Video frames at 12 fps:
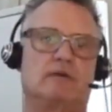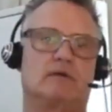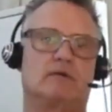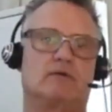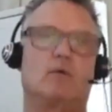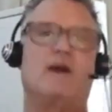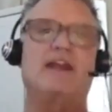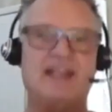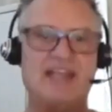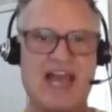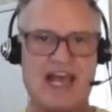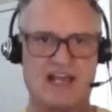what he
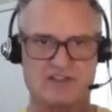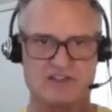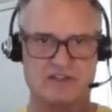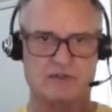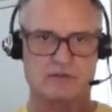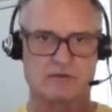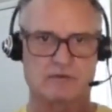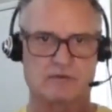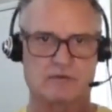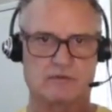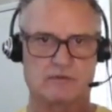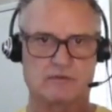has,
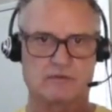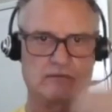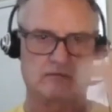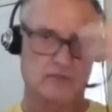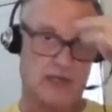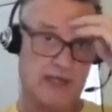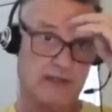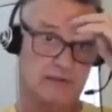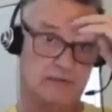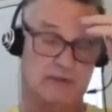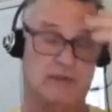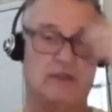right?
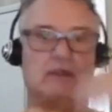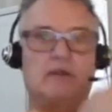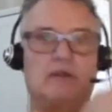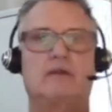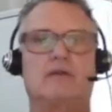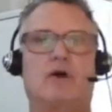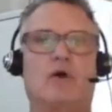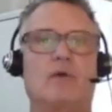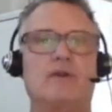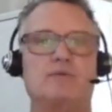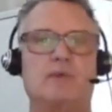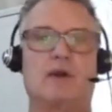The Holy
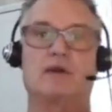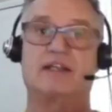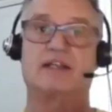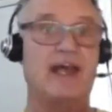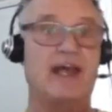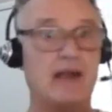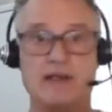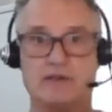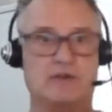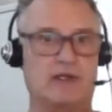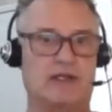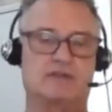Spirit cannot
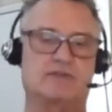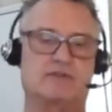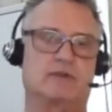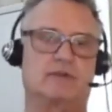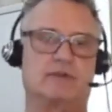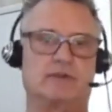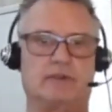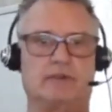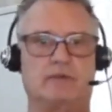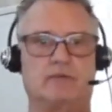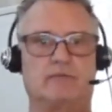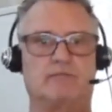transfer to you
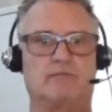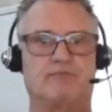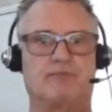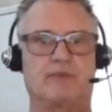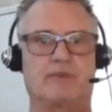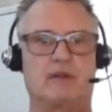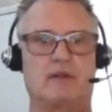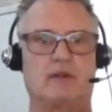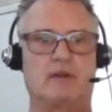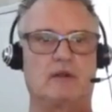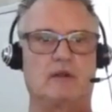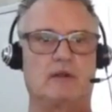
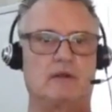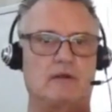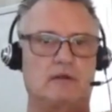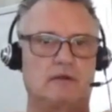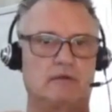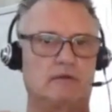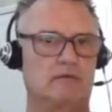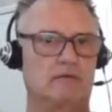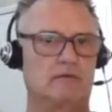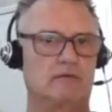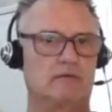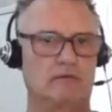lust,
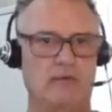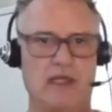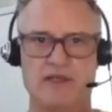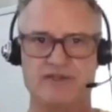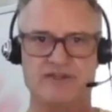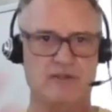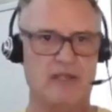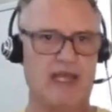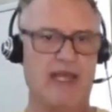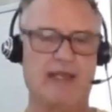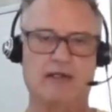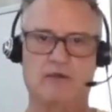anger, resentment,
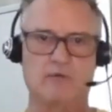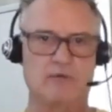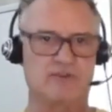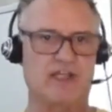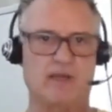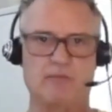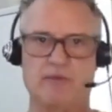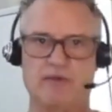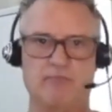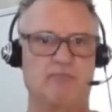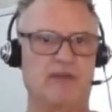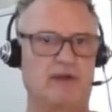bitterness, because
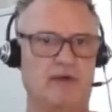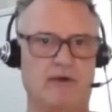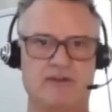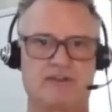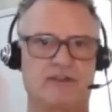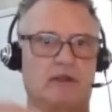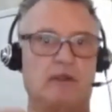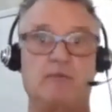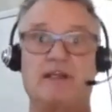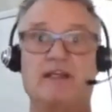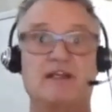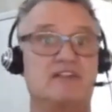he doesn't have
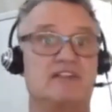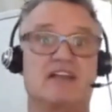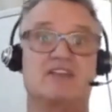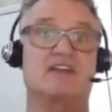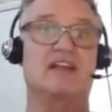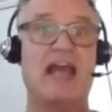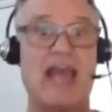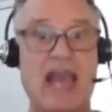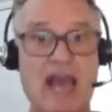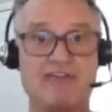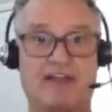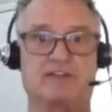it to
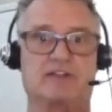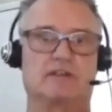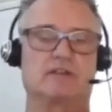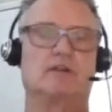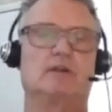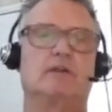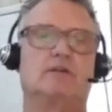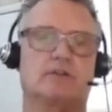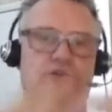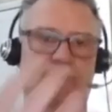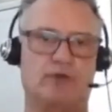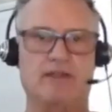transfer to you.
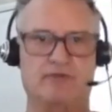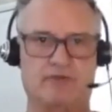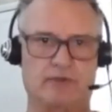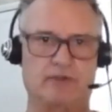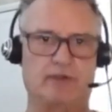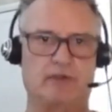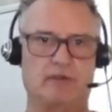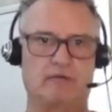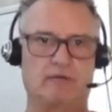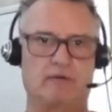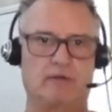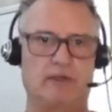He can't give it
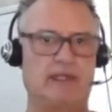to you.